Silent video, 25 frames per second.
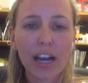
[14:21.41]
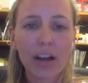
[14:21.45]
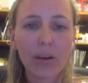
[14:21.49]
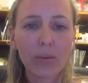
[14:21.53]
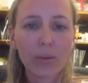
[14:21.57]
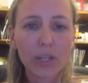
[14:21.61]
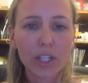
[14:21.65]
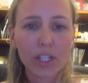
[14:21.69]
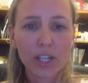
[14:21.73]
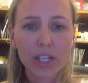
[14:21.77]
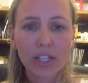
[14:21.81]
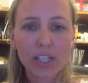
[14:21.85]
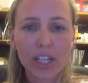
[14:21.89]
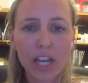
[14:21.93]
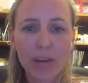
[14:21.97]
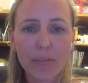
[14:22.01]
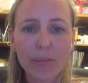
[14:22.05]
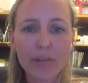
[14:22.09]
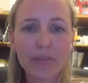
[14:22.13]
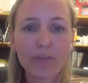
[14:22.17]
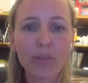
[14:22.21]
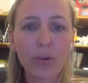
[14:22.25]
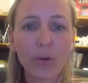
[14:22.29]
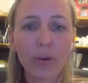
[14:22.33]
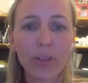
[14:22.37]
which I said
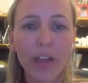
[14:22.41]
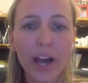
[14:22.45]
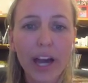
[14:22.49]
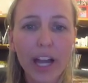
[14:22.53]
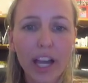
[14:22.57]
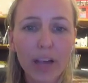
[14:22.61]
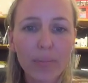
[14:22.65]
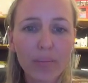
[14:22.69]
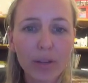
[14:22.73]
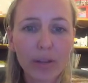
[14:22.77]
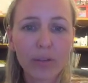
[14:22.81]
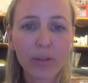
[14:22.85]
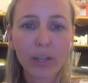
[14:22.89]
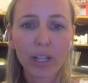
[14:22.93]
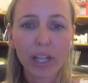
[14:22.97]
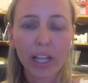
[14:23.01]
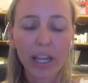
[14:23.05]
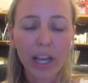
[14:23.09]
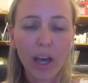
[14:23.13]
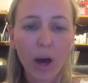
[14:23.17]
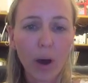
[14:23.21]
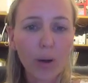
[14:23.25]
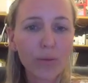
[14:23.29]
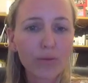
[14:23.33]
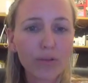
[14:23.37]
before, that can be really
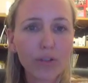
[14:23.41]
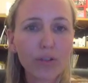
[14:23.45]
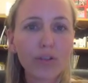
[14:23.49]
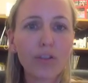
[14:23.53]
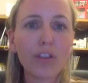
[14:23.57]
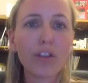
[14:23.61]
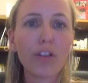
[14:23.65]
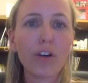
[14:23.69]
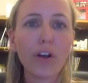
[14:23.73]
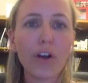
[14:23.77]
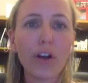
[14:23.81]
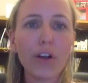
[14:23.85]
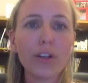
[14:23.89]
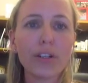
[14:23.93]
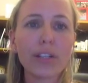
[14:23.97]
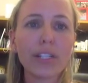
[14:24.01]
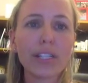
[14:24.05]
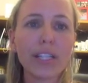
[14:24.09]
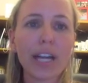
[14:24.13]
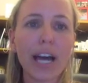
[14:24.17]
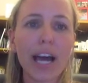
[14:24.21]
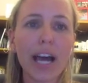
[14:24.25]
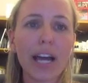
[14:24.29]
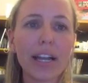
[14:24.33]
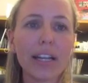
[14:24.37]
helpful for those
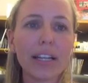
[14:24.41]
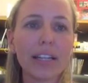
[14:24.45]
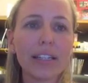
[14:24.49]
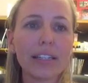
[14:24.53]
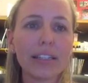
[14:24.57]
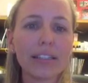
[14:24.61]
that